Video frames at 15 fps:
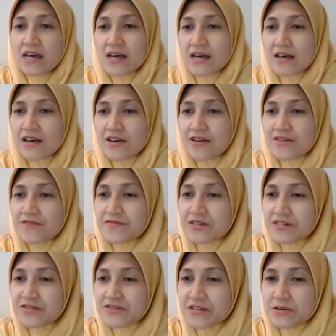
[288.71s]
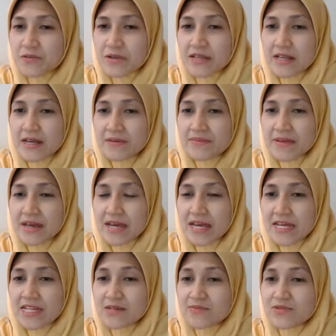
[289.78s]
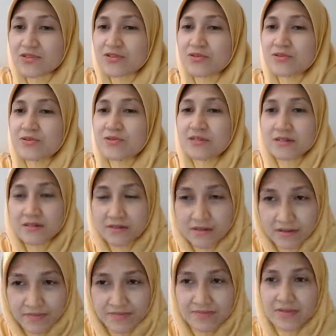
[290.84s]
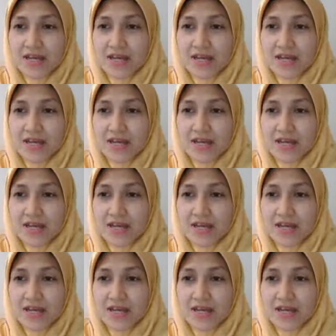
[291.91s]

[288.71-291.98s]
Friedrich Wilhelm Adam Sertuner,